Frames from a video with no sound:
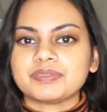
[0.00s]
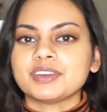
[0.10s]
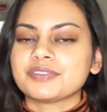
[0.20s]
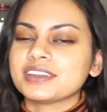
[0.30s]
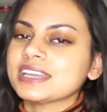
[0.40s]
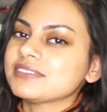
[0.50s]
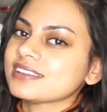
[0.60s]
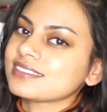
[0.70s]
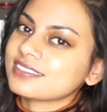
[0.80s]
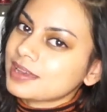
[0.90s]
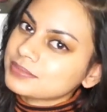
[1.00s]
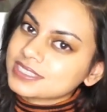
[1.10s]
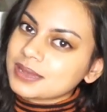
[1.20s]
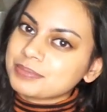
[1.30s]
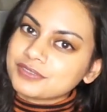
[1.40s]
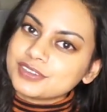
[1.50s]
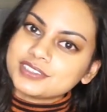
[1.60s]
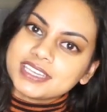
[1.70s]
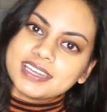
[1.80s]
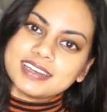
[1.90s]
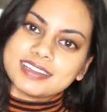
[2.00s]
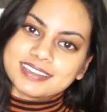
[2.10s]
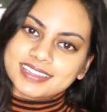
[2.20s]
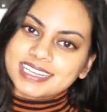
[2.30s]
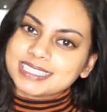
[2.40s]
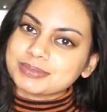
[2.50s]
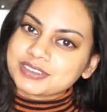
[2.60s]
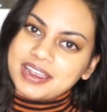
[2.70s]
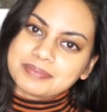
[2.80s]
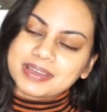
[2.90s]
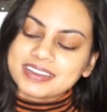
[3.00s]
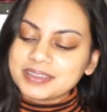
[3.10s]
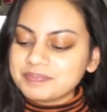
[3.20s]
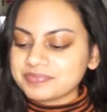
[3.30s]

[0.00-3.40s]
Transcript: Feel free to give it a thumbs up if you did and hit that subscribe button.